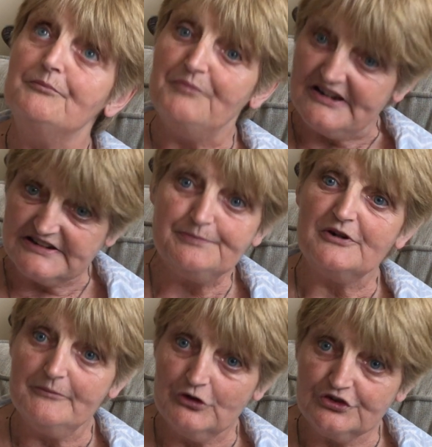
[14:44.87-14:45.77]

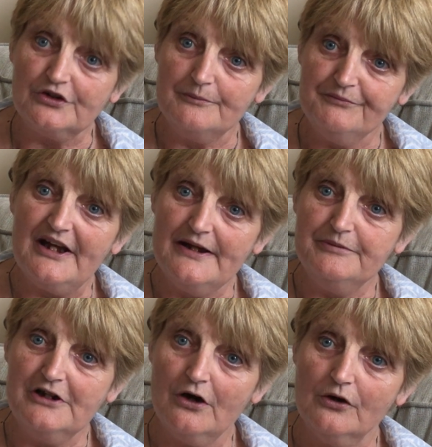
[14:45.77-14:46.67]
Bessborough Mother and
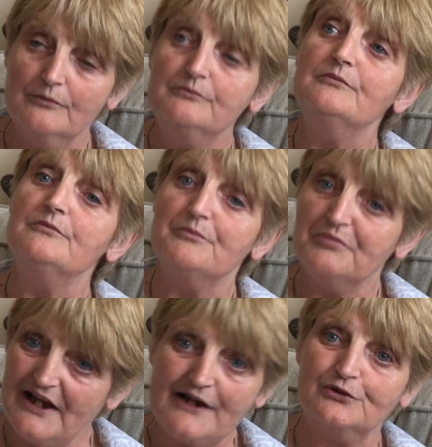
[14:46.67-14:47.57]
Baby Home,
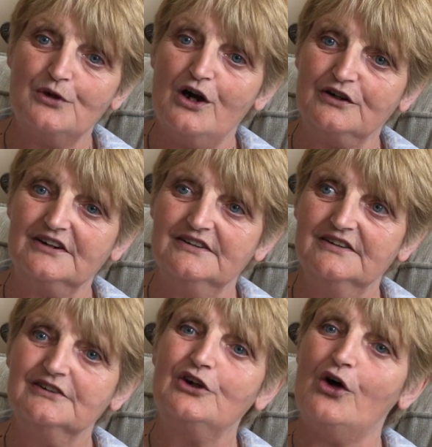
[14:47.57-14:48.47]
Blackrock,
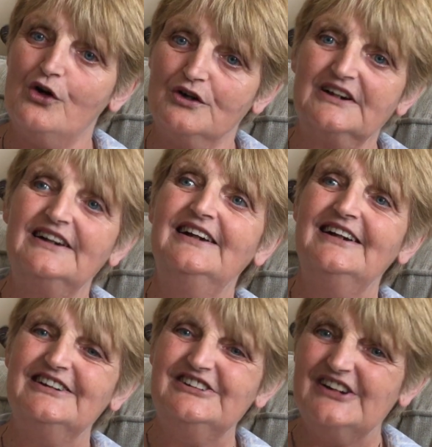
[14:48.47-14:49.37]
Cork,
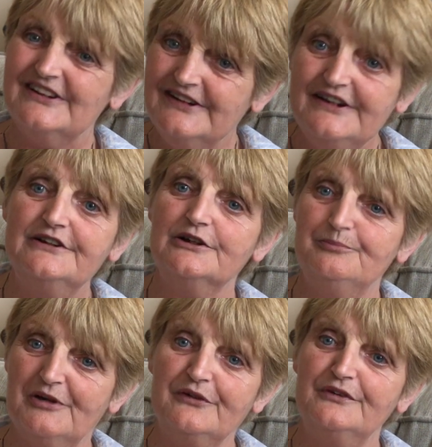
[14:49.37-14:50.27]
in the illegal
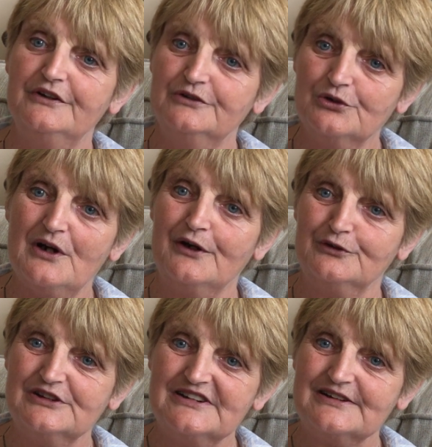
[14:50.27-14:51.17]
burial
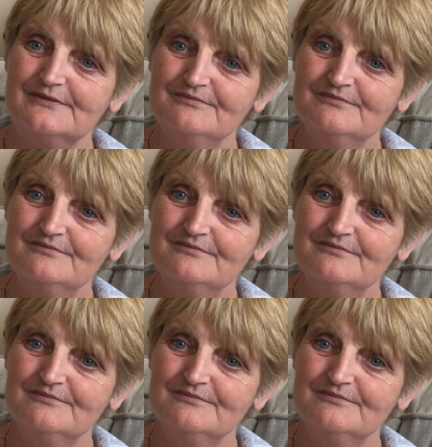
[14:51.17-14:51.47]
grounds.